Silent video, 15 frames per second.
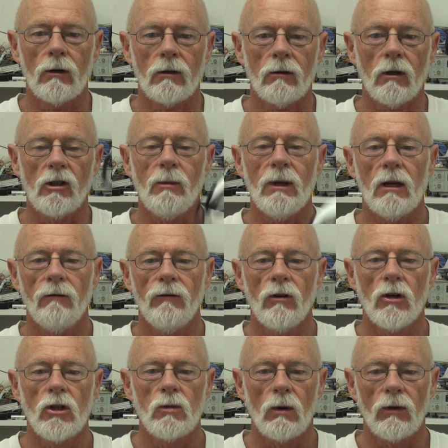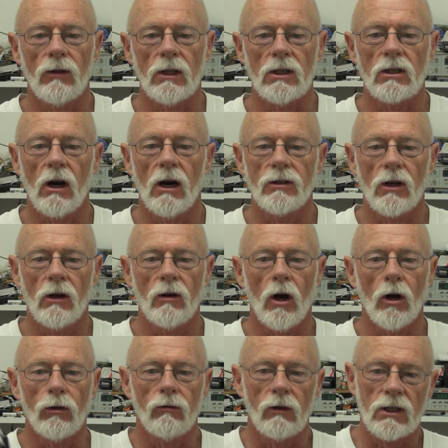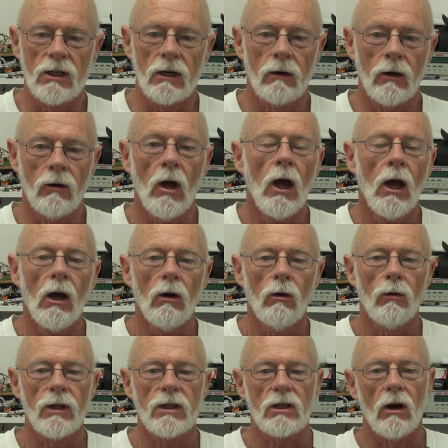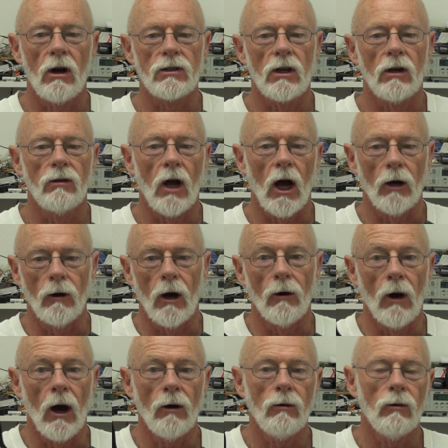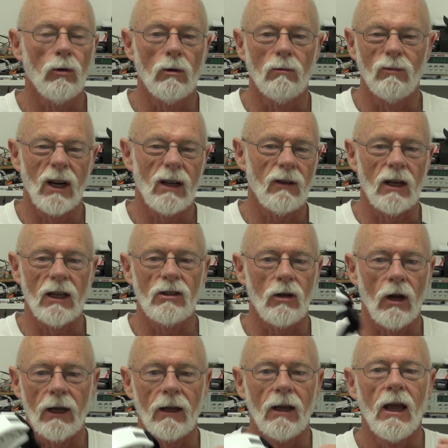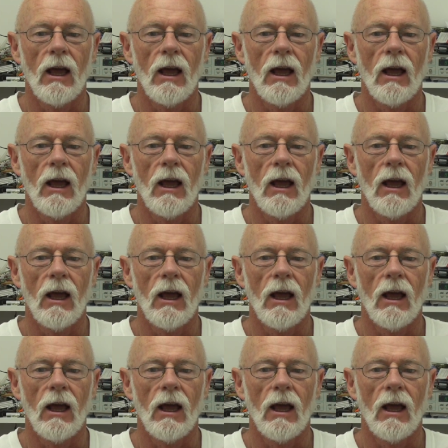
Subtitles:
Not to be confused with the SkyZone 030 or the SkyZone 000 or whatever. It's like